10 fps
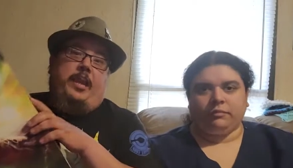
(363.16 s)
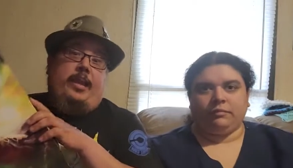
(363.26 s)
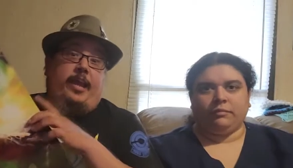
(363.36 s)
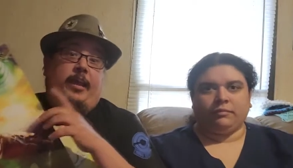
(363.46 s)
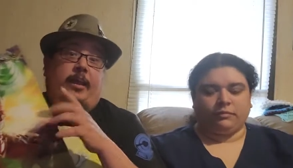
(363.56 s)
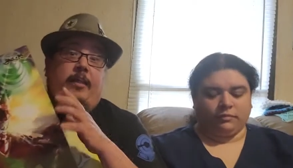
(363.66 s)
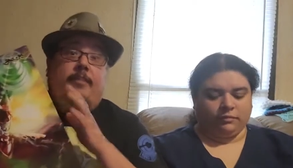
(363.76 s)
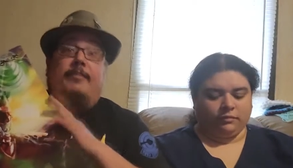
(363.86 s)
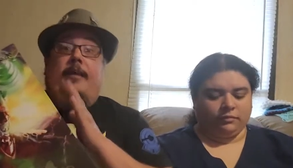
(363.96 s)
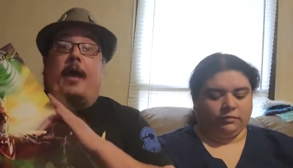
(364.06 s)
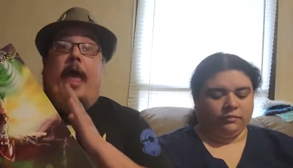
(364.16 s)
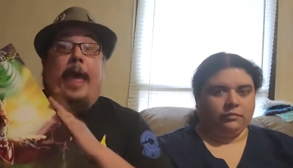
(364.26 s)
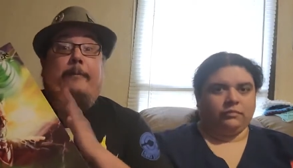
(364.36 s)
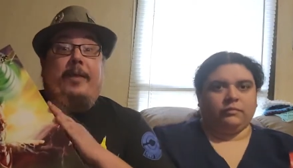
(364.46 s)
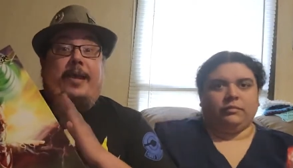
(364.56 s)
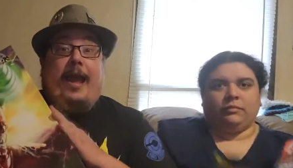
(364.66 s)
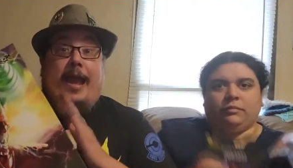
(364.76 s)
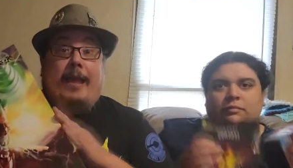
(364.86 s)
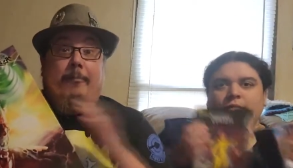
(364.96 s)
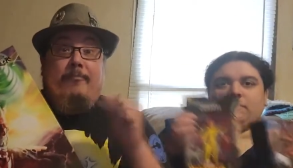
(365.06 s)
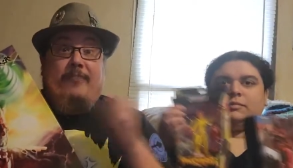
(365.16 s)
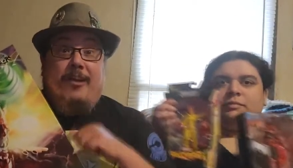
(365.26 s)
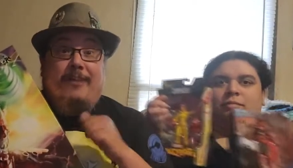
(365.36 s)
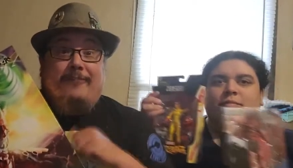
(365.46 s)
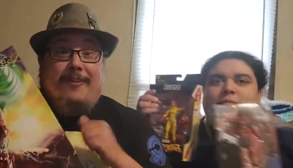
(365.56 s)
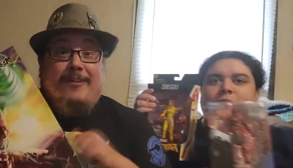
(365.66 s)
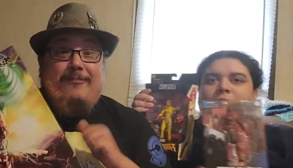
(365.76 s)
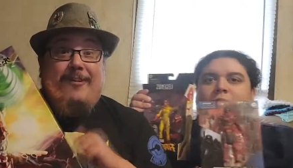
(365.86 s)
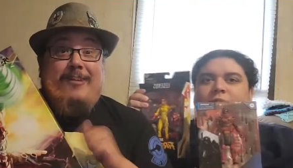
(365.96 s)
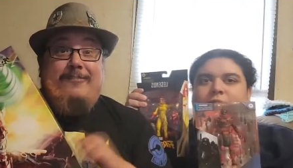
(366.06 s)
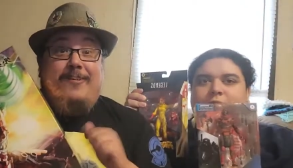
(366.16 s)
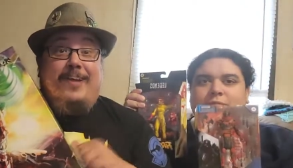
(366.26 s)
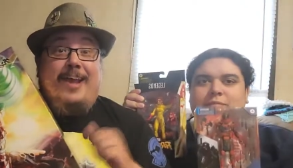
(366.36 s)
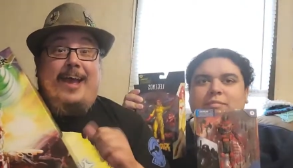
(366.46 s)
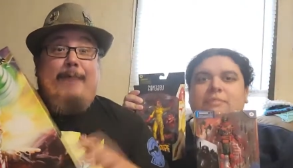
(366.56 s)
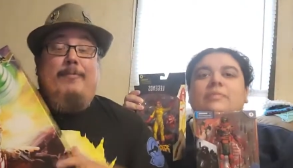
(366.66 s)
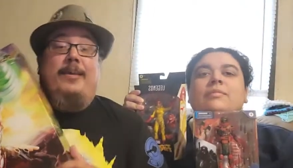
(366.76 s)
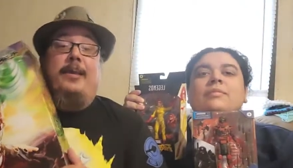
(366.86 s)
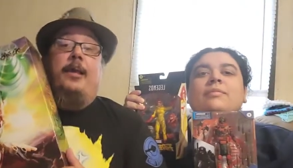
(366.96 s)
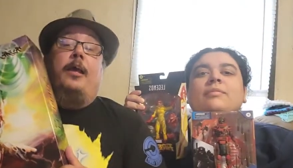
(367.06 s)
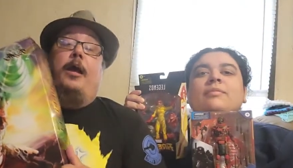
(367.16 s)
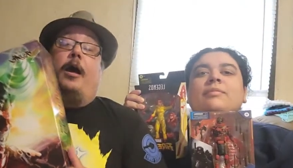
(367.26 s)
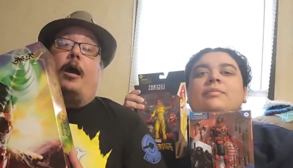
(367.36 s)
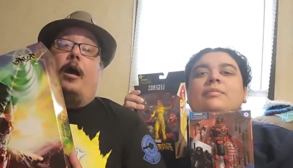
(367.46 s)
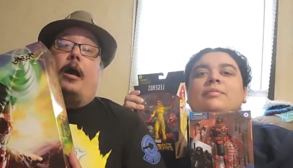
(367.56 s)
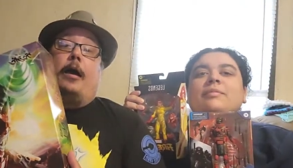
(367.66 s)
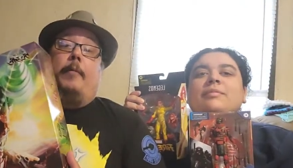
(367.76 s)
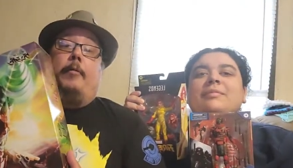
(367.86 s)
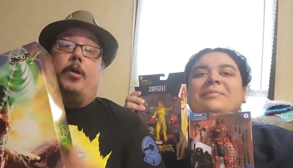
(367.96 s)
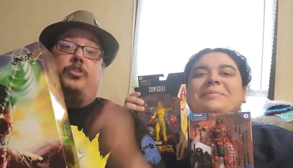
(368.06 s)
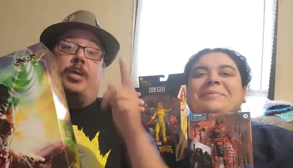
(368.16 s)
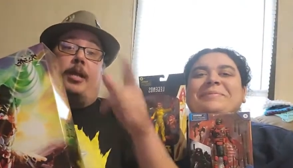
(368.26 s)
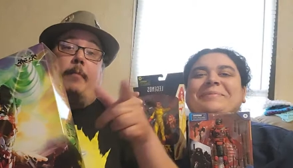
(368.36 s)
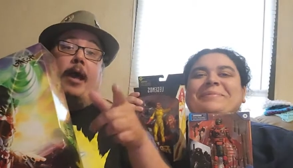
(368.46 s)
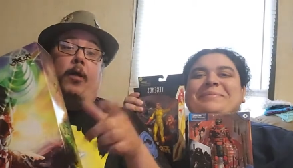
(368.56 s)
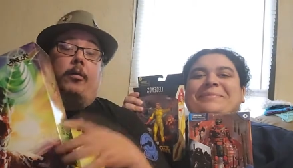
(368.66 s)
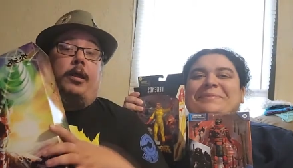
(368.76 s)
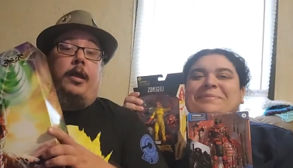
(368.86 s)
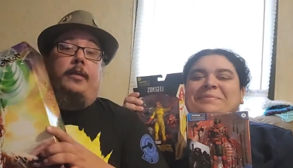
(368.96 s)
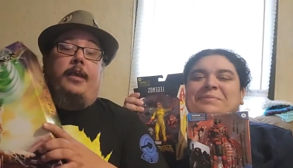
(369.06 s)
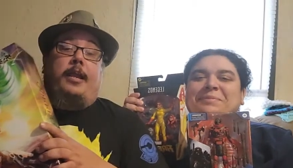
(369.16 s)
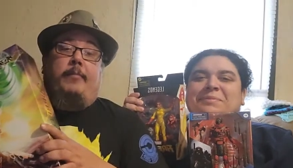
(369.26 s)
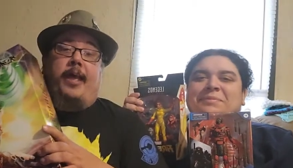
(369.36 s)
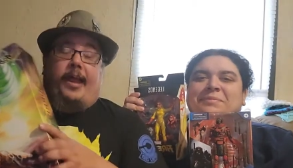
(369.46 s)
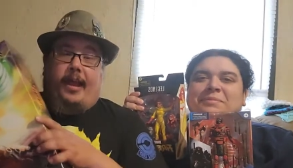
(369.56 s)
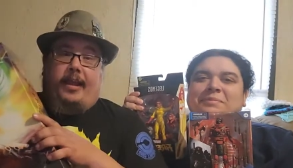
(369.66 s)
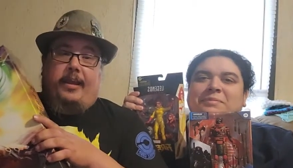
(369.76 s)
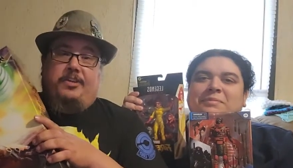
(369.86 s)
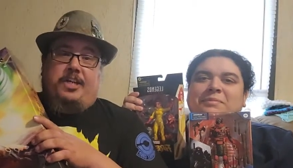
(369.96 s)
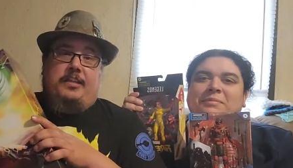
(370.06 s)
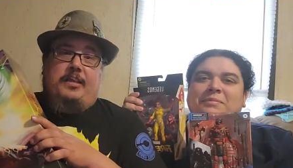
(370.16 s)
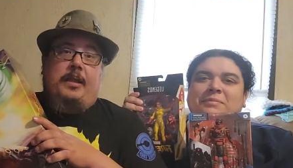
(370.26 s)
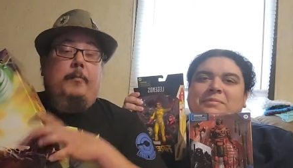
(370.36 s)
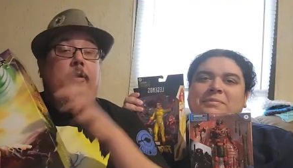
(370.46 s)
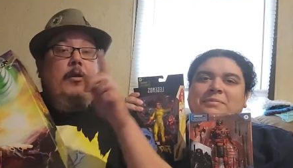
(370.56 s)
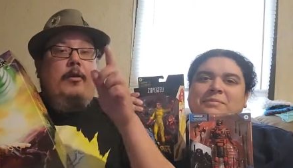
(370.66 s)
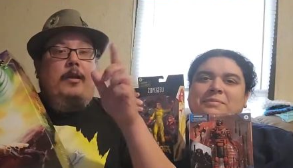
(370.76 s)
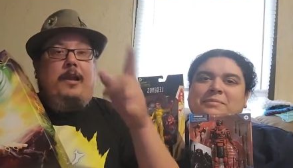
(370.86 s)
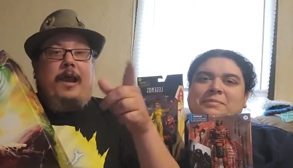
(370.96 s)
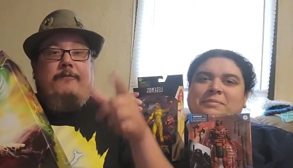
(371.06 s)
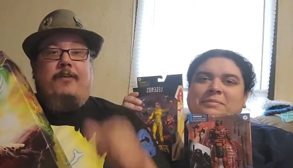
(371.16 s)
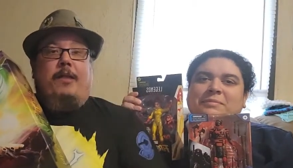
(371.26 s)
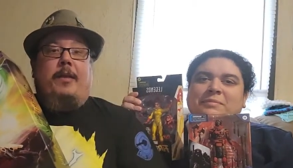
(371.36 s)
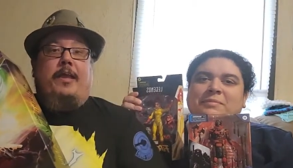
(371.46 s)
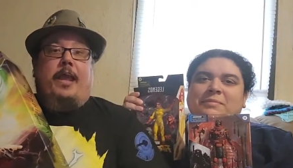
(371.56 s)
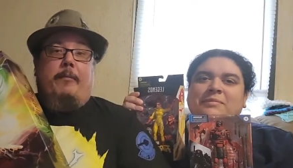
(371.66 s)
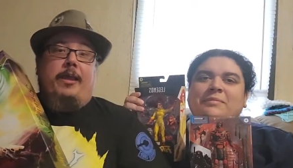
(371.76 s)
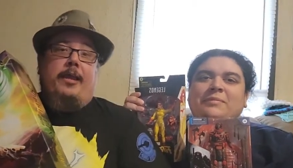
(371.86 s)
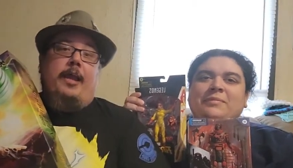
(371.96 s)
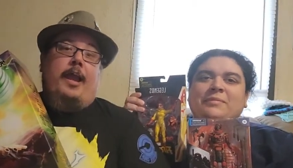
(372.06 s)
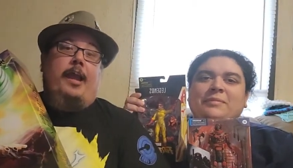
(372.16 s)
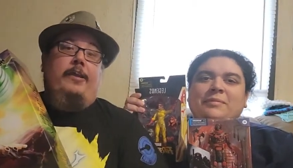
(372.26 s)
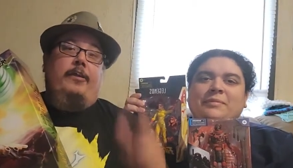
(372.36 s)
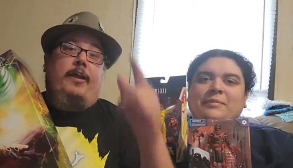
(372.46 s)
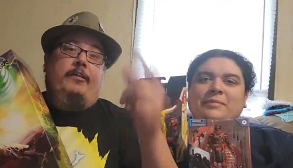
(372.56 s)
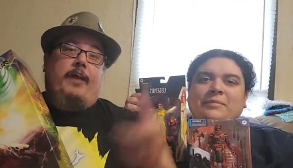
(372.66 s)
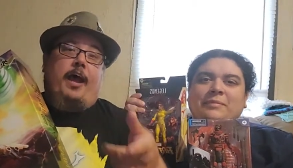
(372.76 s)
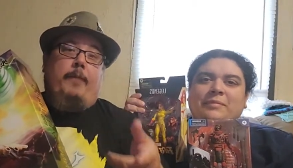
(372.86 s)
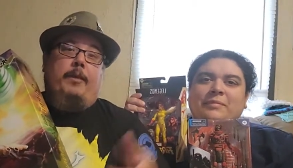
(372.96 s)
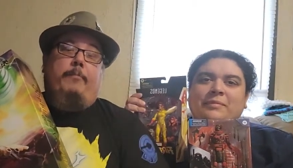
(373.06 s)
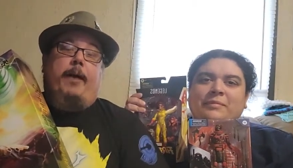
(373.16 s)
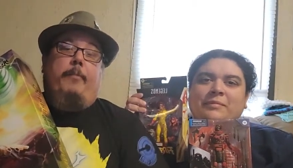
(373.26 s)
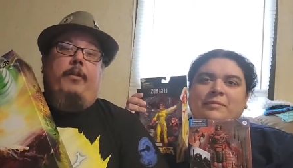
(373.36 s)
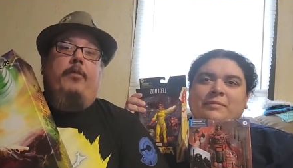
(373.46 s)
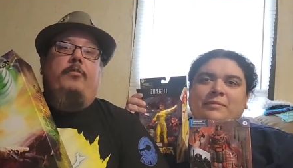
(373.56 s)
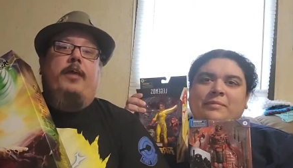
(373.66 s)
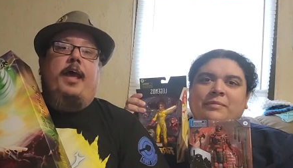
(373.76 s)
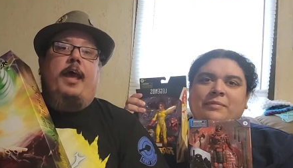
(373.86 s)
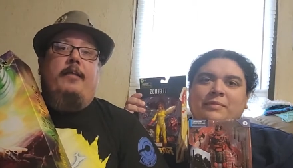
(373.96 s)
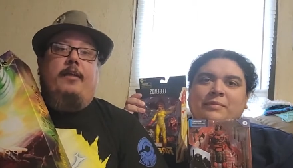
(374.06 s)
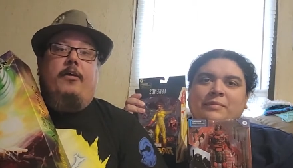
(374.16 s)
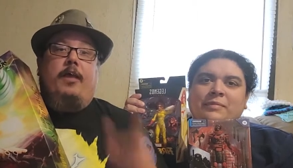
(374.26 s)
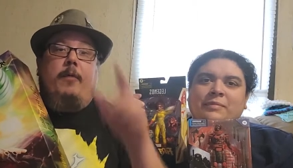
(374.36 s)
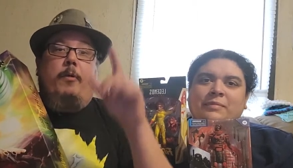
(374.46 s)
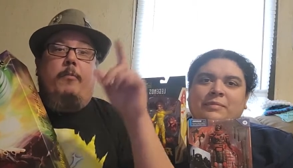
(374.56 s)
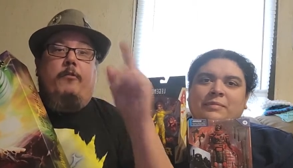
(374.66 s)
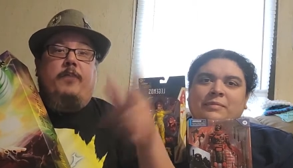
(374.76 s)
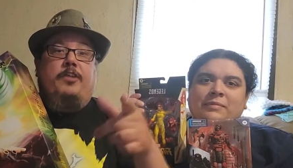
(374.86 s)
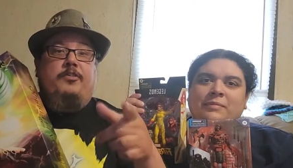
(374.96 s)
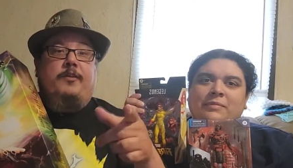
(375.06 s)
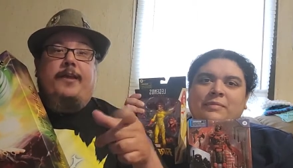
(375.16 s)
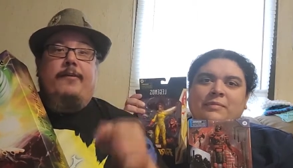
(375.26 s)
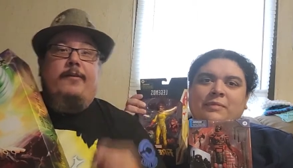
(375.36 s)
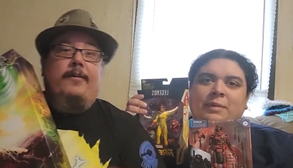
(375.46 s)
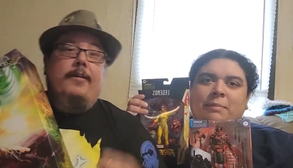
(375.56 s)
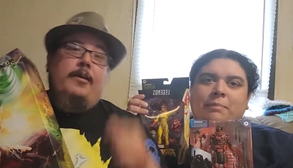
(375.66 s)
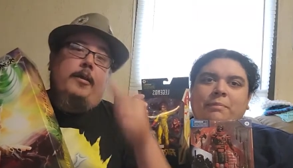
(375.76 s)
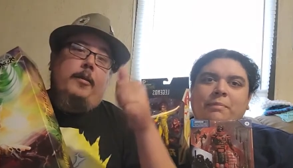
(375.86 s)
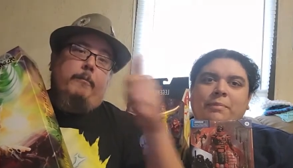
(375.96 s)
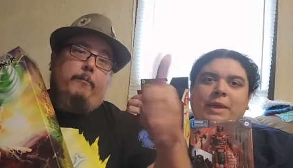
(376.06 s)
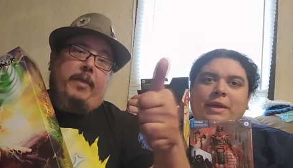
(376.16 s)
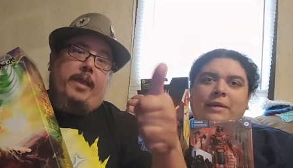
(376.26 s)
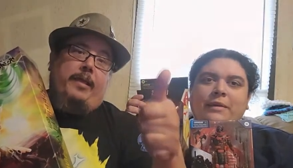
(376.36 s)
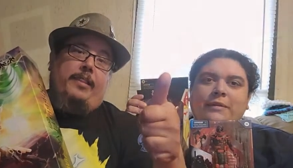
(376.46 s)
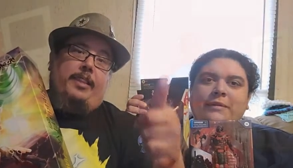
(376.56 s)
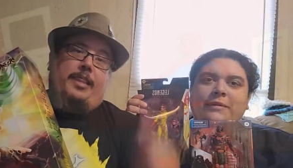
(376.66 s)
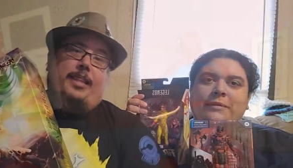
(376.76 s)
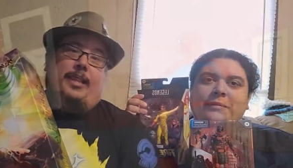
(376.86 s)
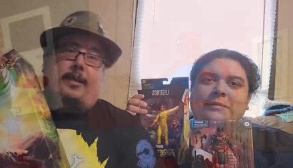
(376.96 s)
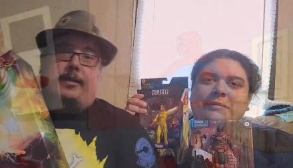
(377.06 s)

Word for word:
Speaker 1: again. This is epic. I am very, very, very, very happy. Go check him out. Tell him that LAG sent him or Life Anime Gaming. And until next time, keep popping those tags, and we'll both catch you later.
Speaker 2: Peace.